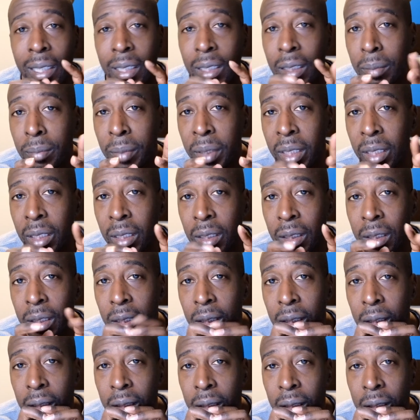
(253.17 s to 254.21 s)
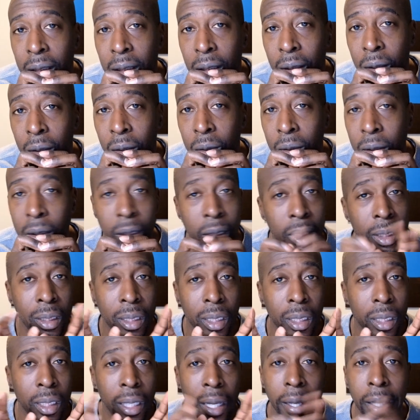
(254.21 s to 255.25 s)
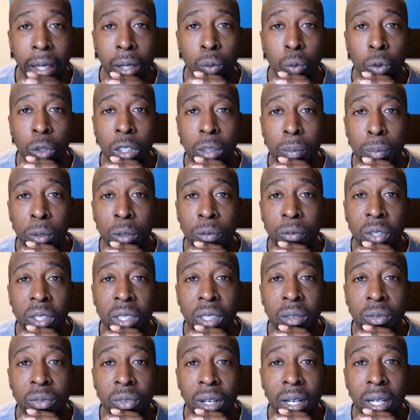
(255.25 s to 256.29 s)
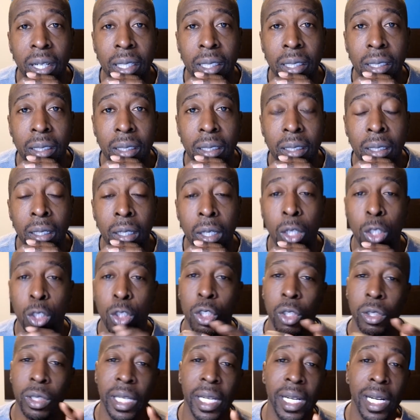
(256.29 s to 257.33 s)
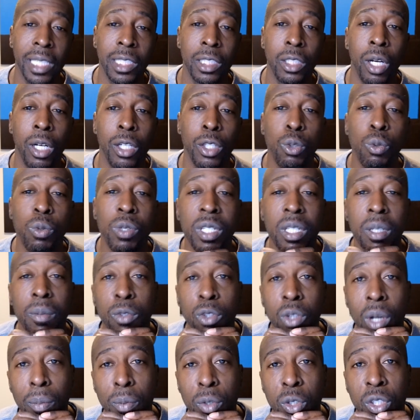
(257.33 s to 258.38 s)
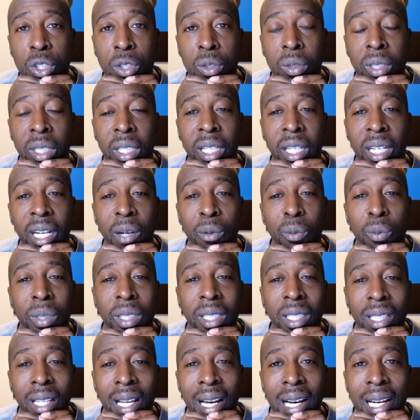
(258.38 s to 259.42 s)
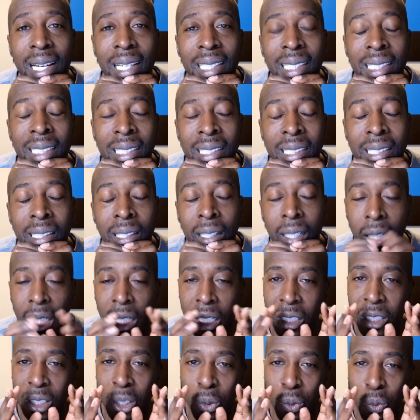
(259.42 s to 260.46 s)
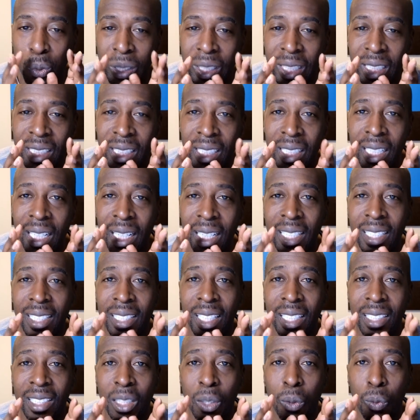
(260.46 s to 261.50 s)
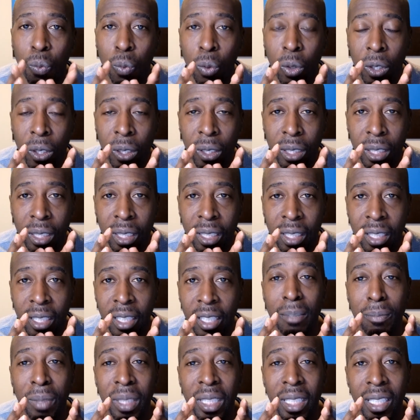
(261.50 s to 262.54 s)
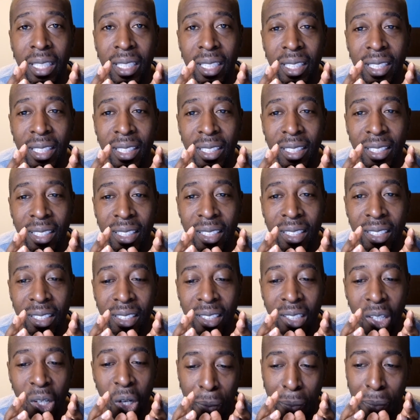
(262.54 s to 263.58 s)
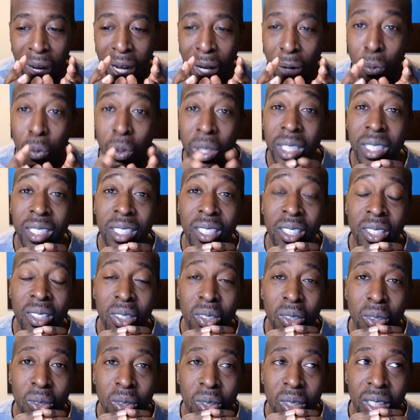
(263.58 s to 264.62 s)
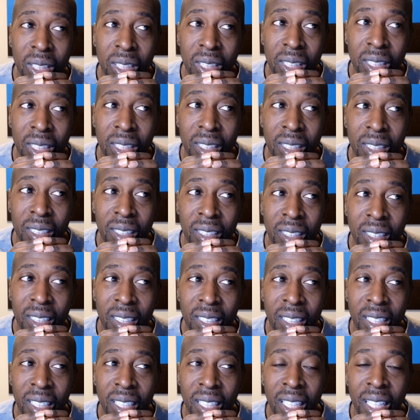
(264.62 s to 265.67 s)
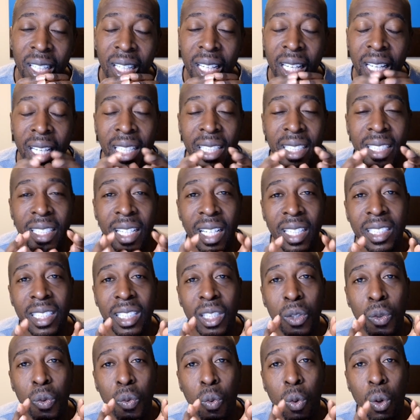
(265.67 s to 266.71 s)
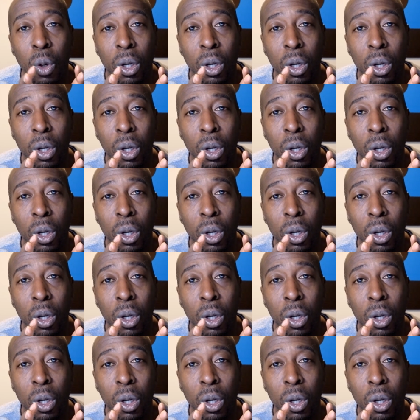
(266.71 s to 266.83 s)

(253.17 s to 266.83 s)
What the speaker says: I emailed the owner. He says, hey, it works perfectly fine. So then I start doing some troubleshooting and I realize the reason that it doesn't work is because on my Windows, it doesn't